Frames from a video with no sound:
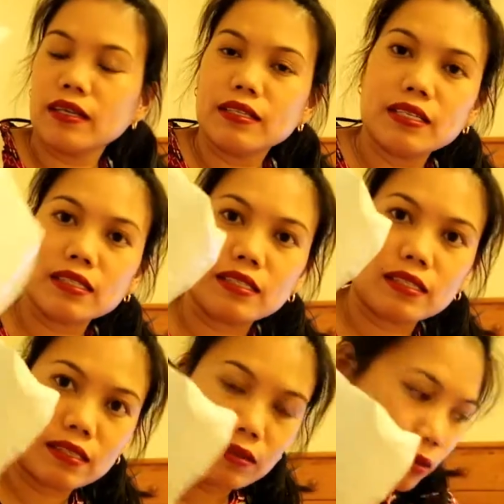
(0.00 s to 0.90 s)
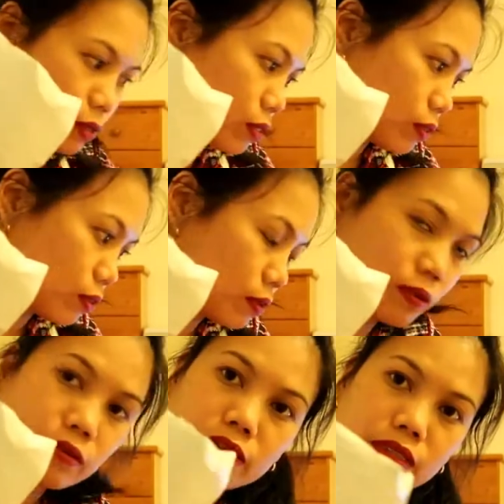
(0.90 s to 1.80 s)
That's also
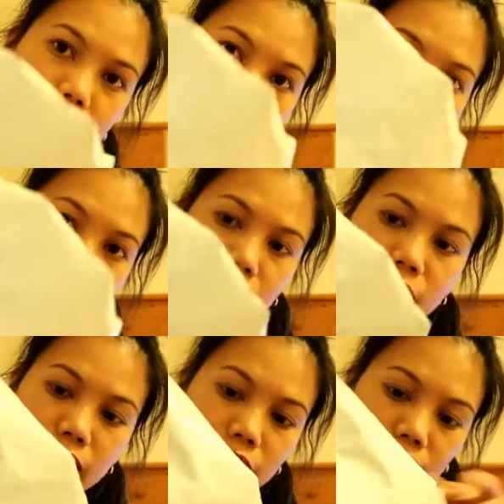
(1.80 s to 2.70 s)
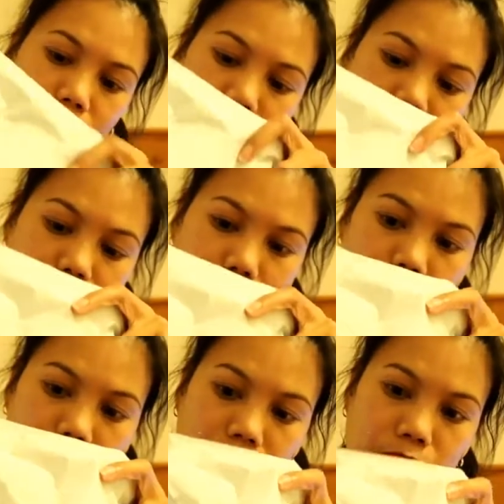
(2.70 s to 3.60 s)
this one from
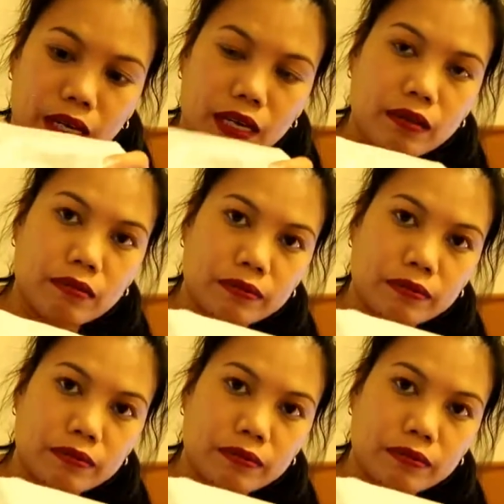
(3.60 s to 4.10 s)
eBay.